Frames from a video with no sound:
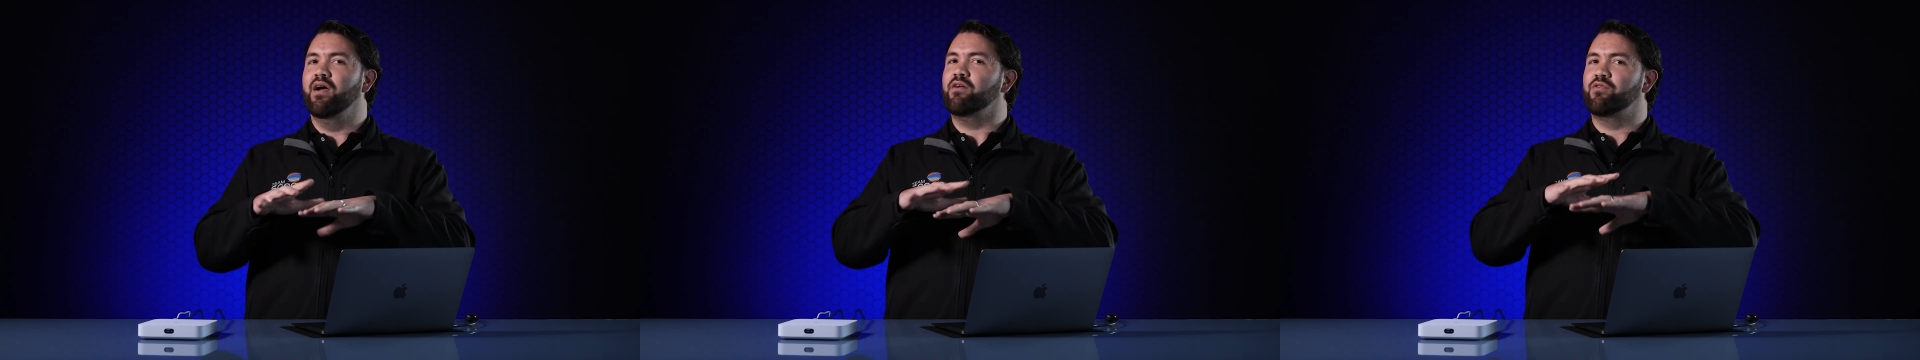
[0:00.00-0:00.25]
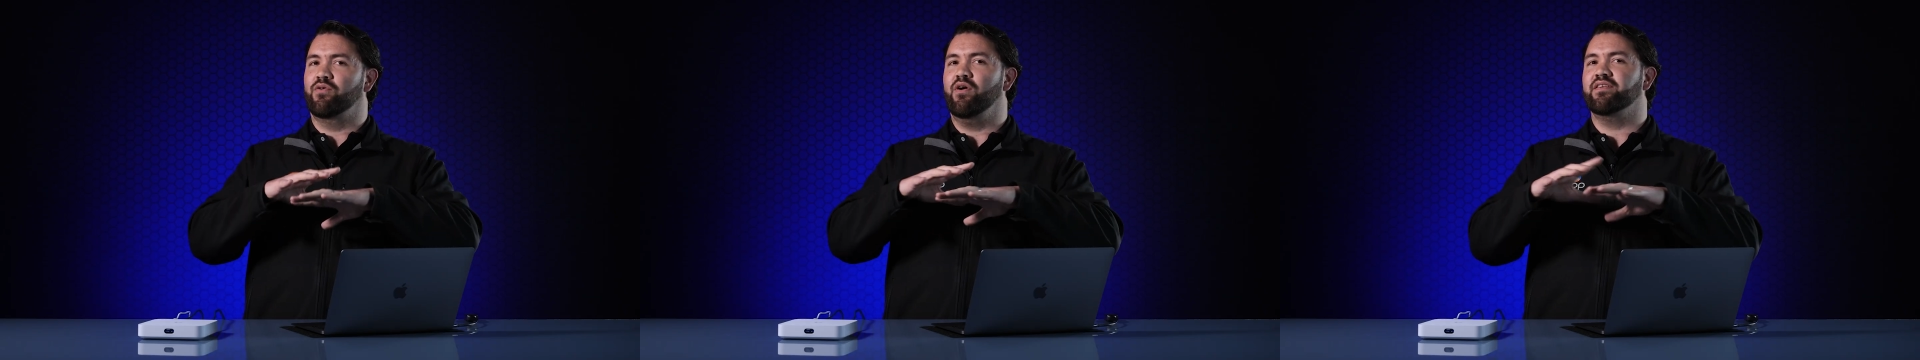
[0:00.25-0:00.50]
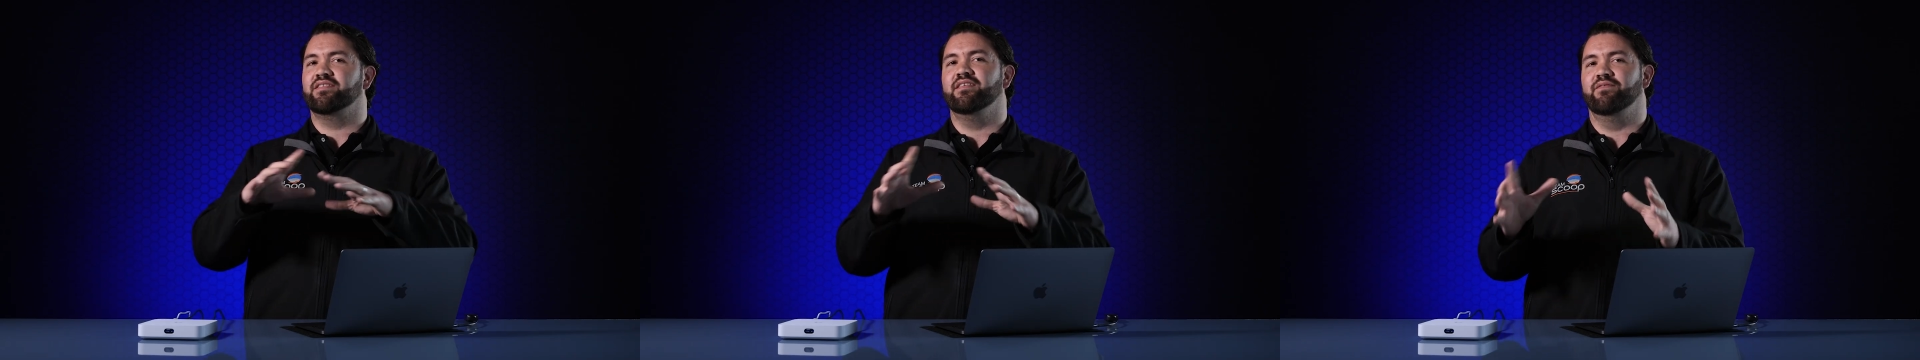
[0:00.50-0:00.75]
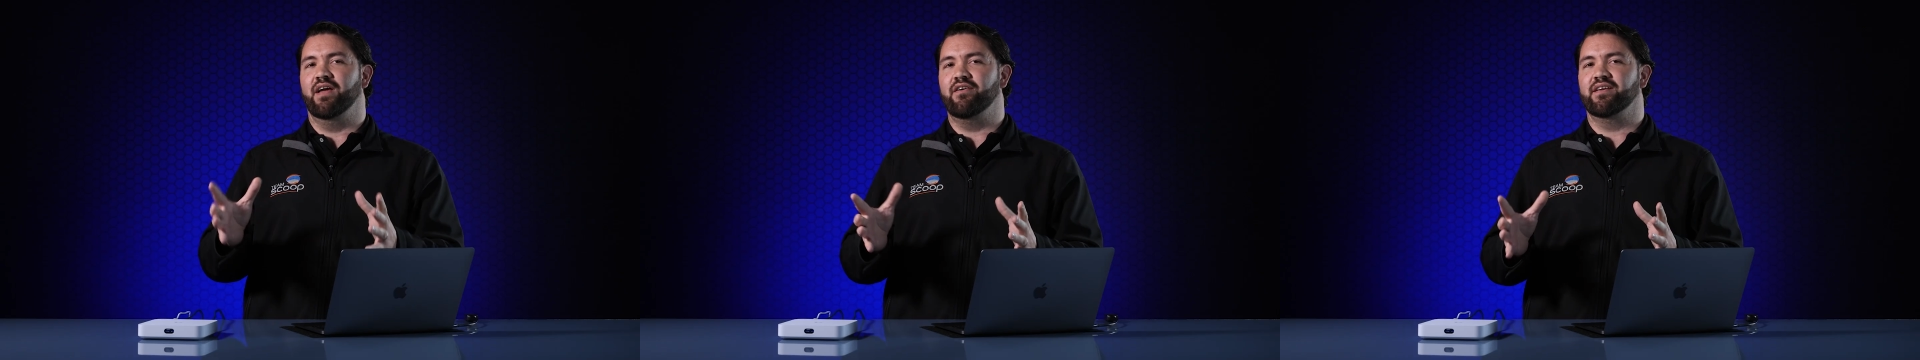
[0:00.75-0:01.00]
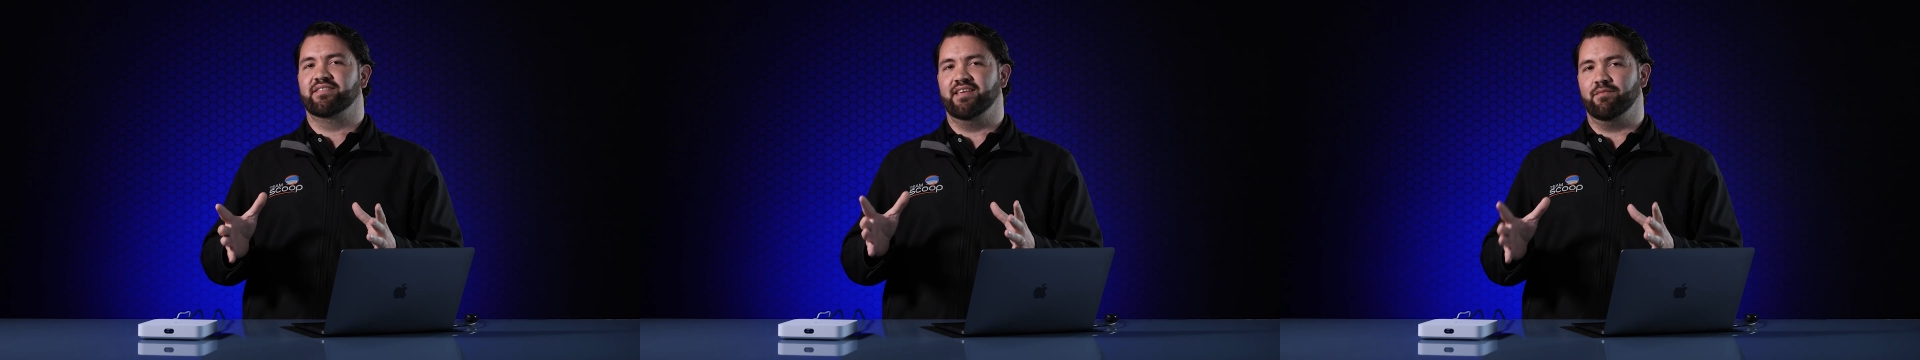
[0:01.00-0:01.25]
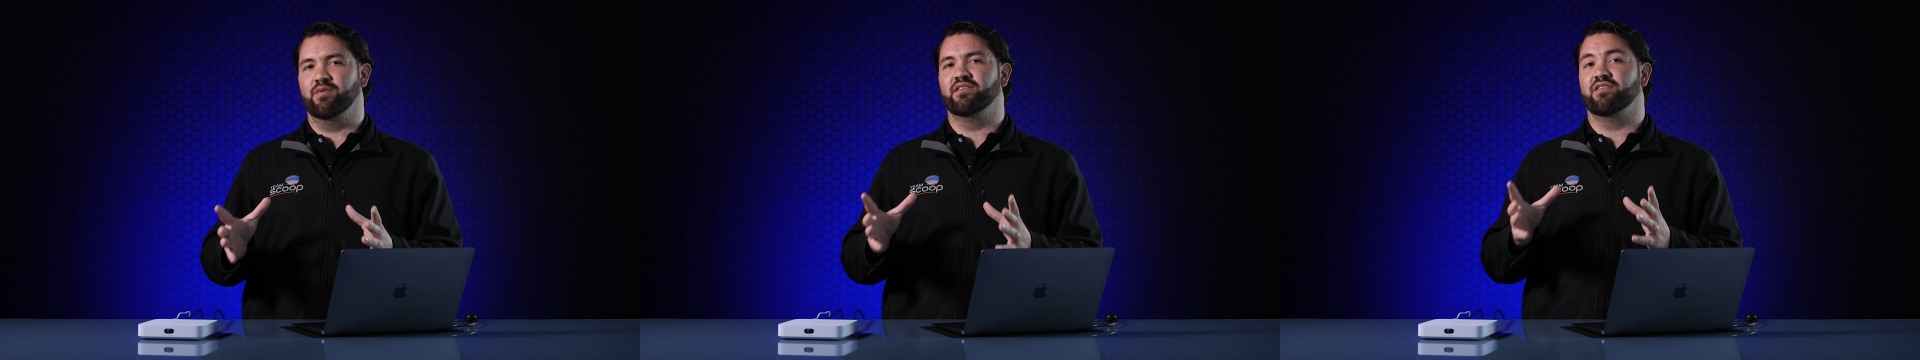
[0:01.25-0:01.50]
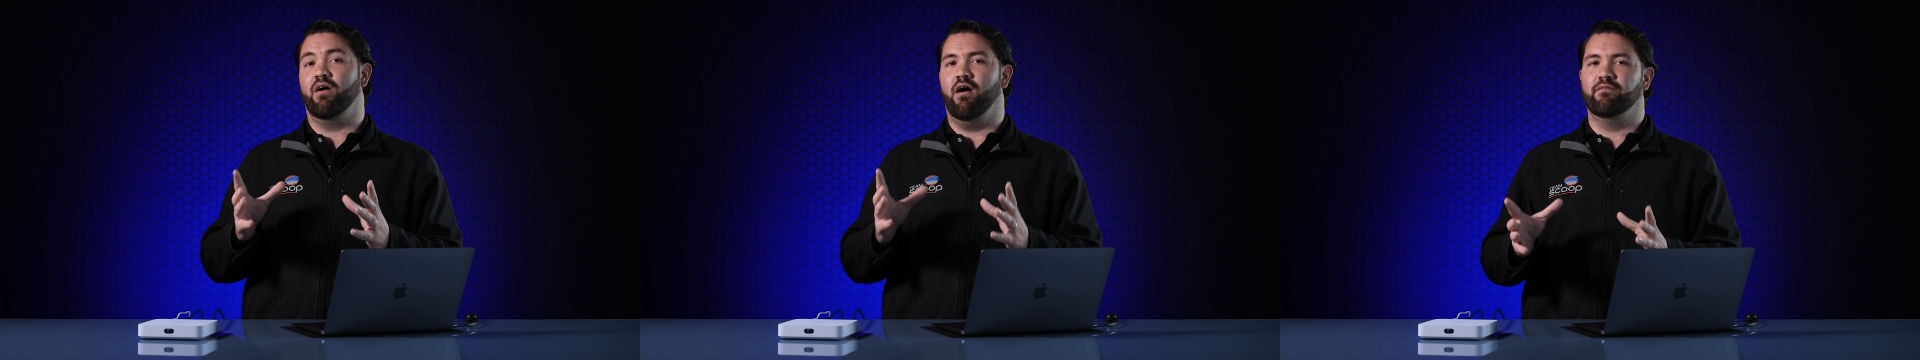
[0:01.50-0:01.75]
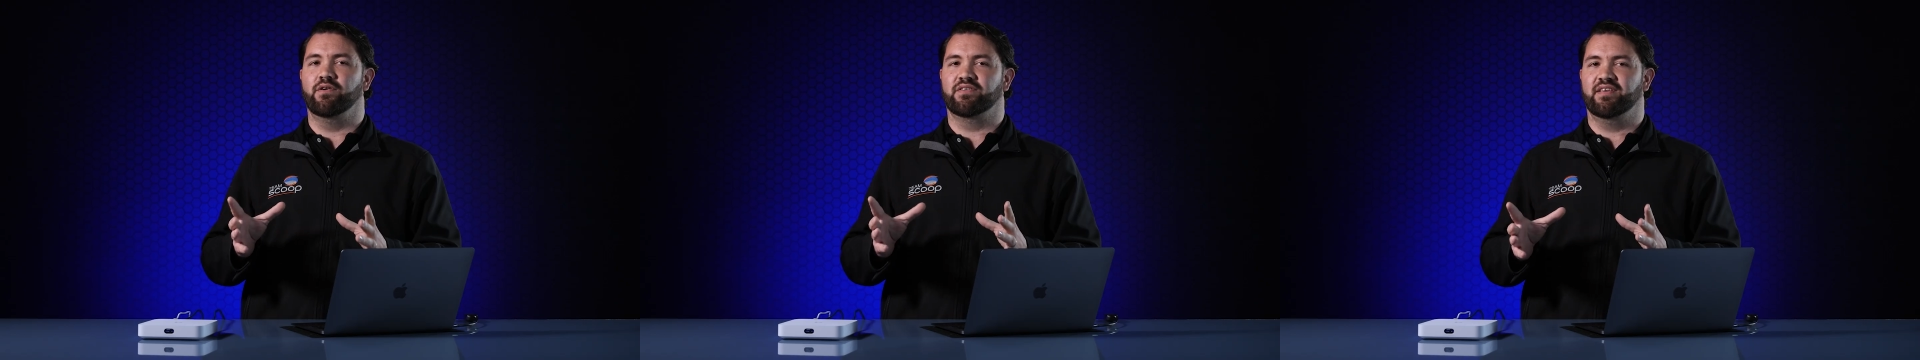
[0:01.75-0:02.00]
across the various segments
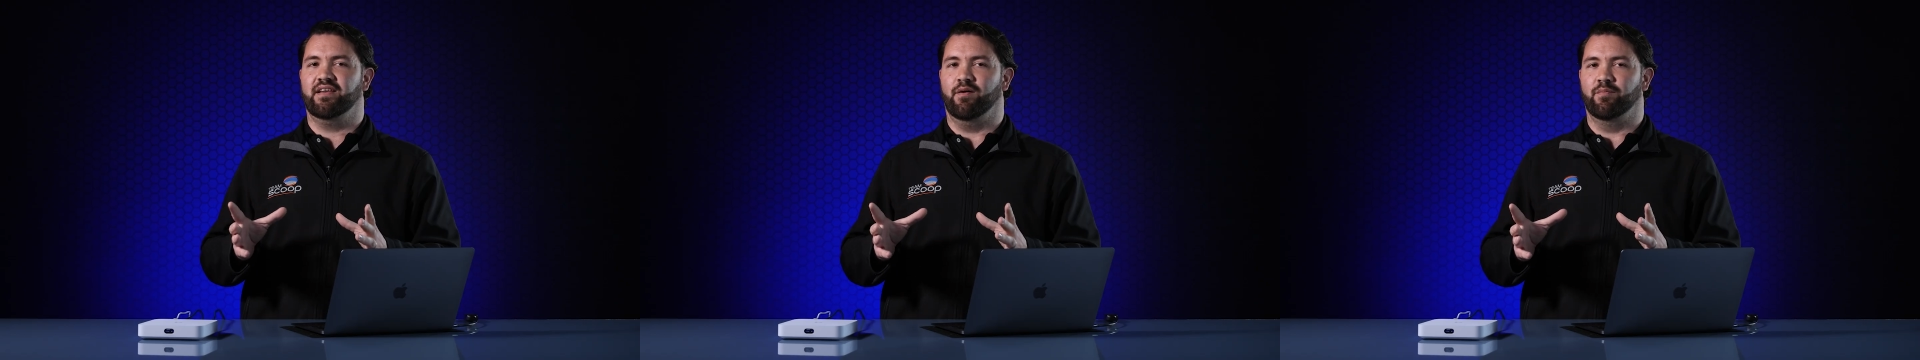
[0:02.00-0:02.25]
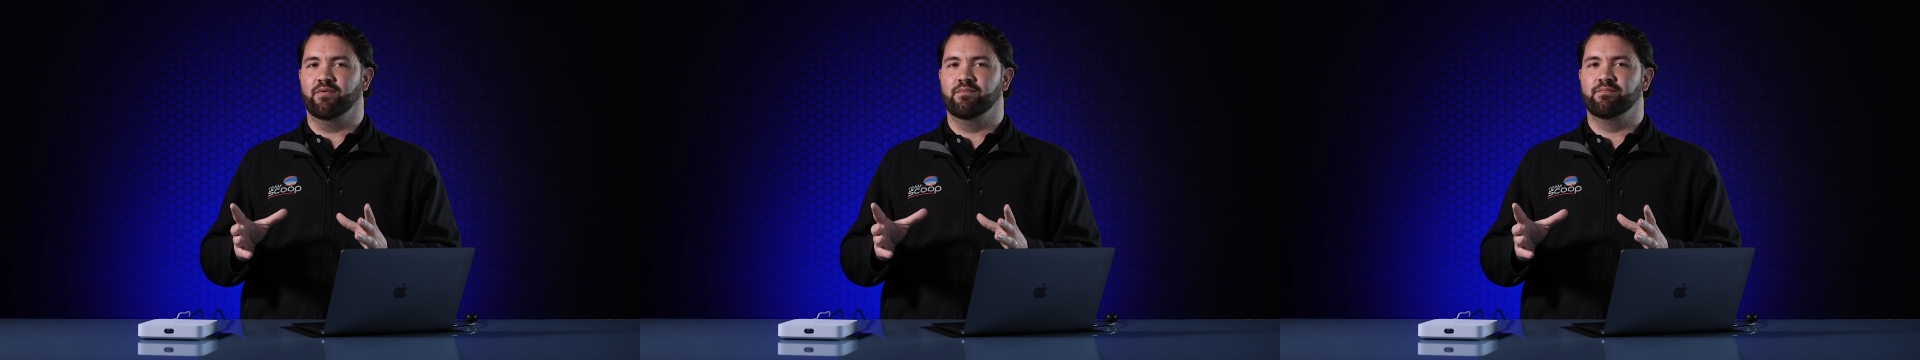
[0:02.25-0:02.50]
of your setup.